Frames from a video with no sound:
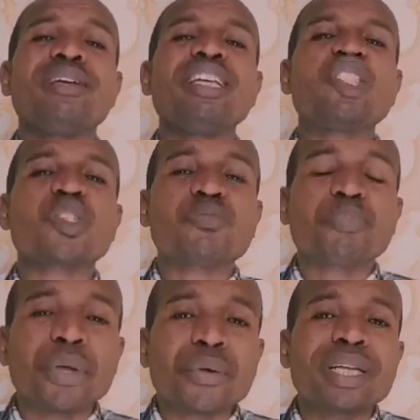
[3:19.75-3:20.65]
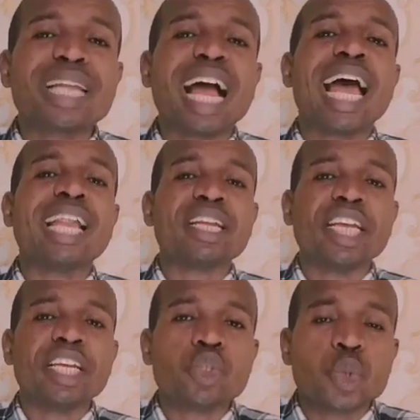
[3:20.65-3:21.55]
in spirit
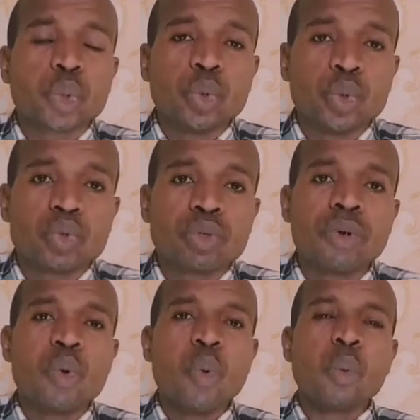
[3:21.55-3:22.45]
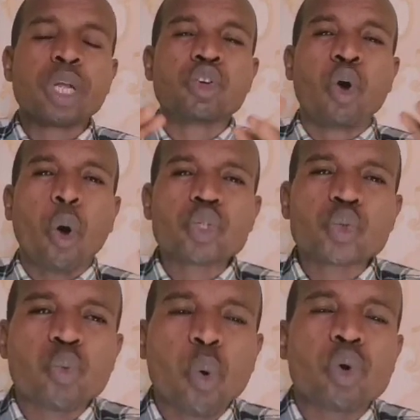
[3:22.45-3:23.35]
and in truth, with
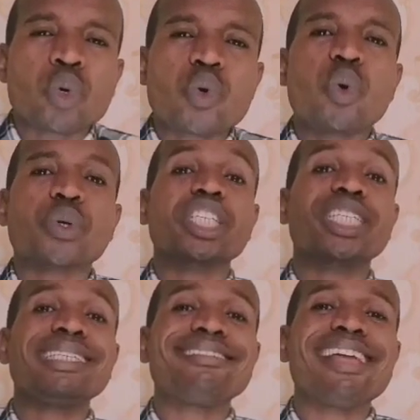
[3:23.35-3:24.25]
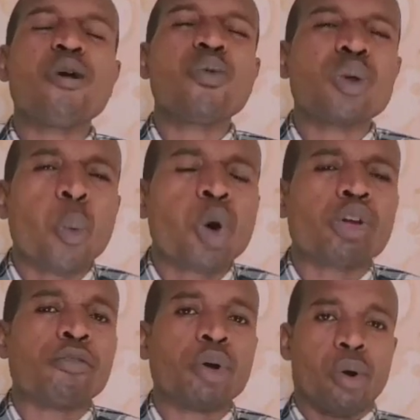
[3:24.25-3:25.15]
God's word, nourishing them with the
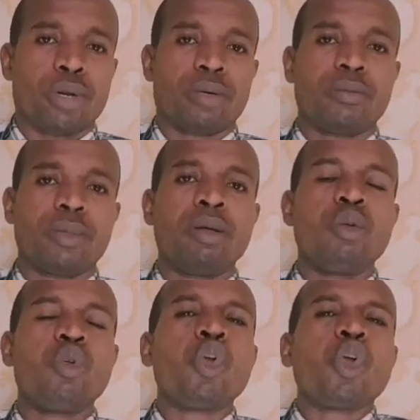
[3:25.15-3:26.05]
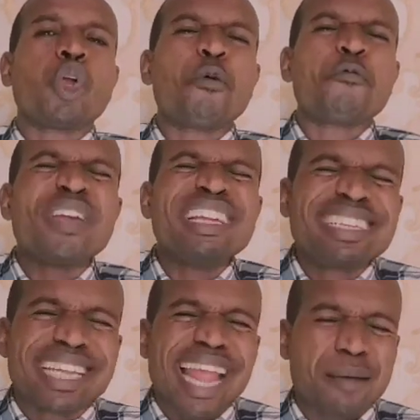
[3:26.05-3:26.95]
word of God,
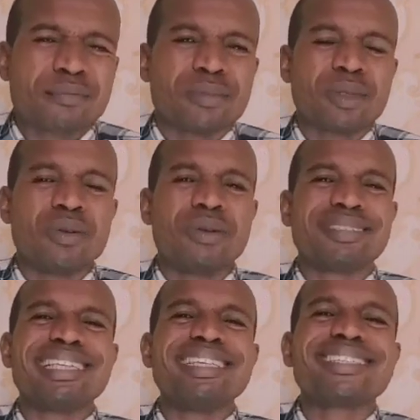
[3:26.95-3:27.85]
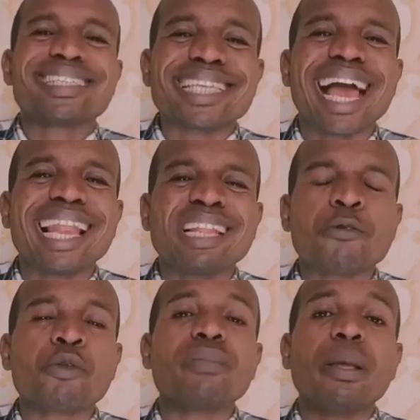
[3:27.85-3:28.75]
loving them
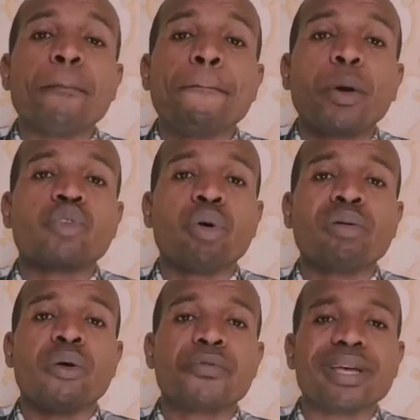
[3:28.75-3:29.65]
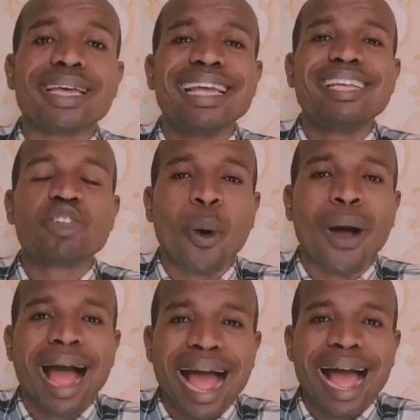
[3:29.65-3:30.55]
sincerely from the bottom of his
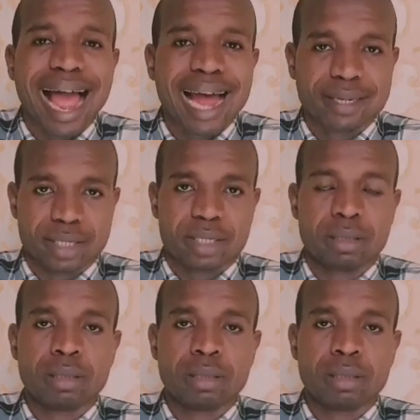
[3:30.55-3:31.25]
or her heart,